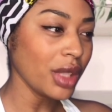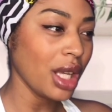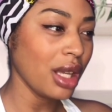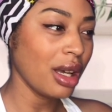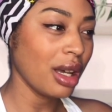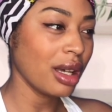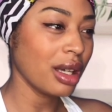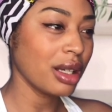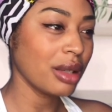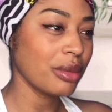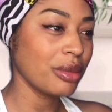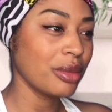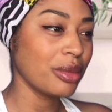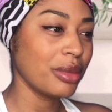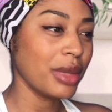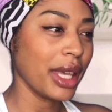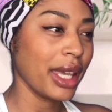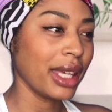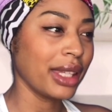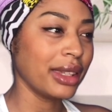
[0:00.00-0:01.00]
And
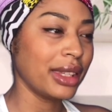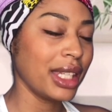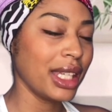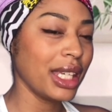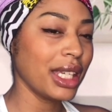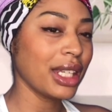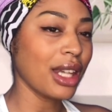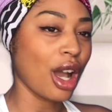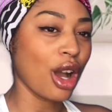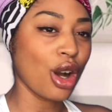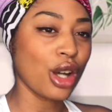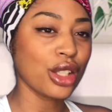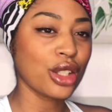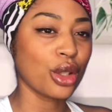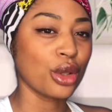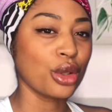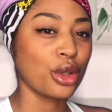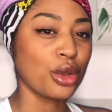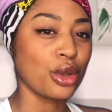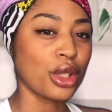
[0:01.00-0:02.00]
then I
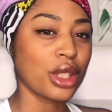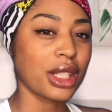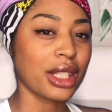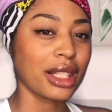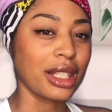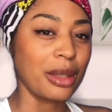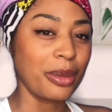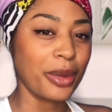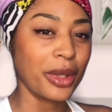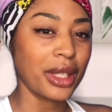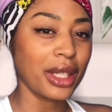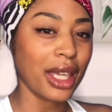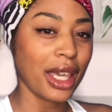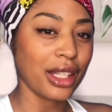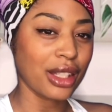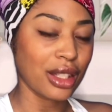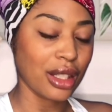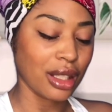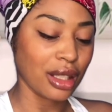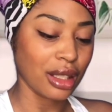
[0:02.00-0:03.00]
also used sleeping
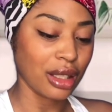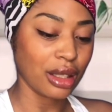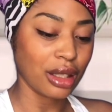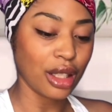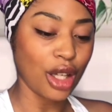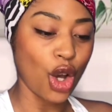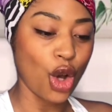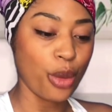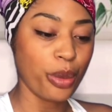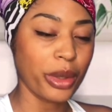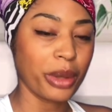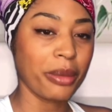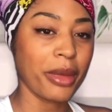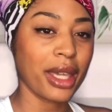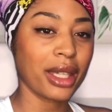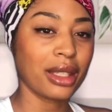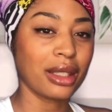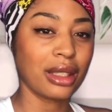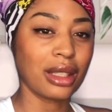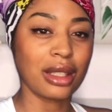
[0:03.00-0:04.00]
as a coping
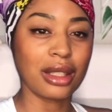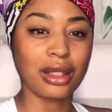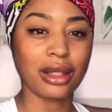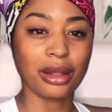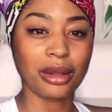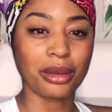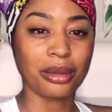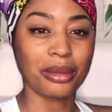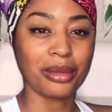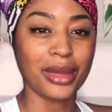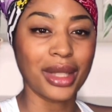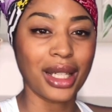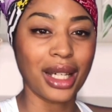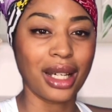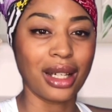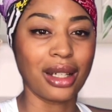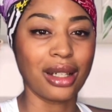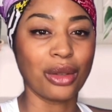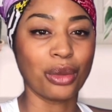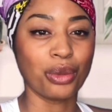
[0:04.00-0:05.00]
mechanism
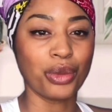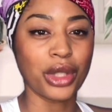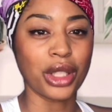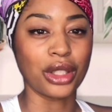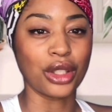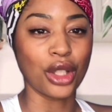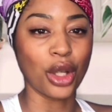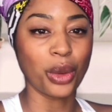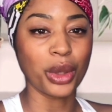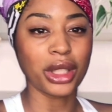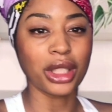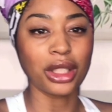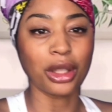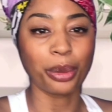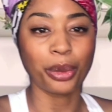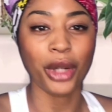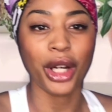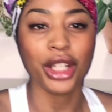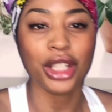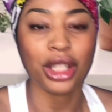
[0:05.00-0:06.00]
to deal with the
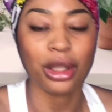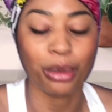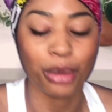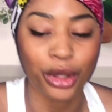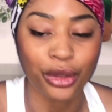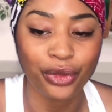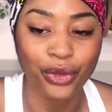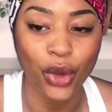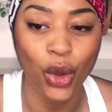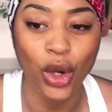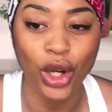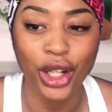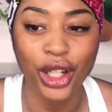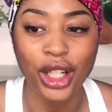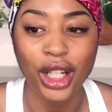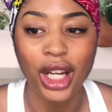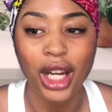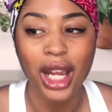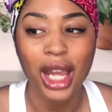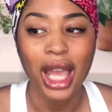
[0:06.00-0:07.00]
depression
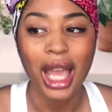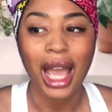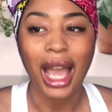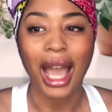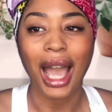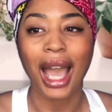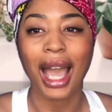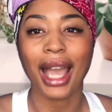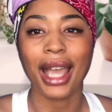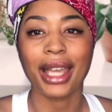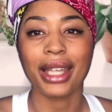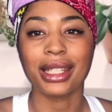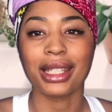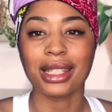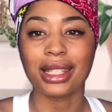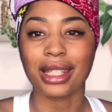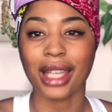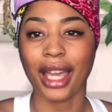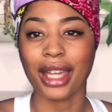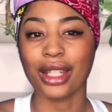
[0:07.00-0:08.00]
before I
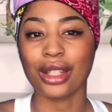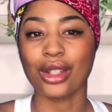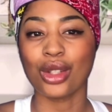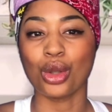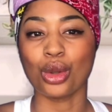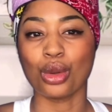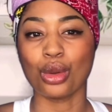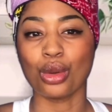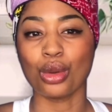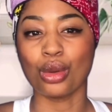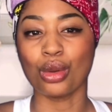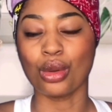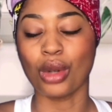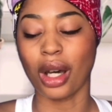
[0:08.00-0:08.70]
decided to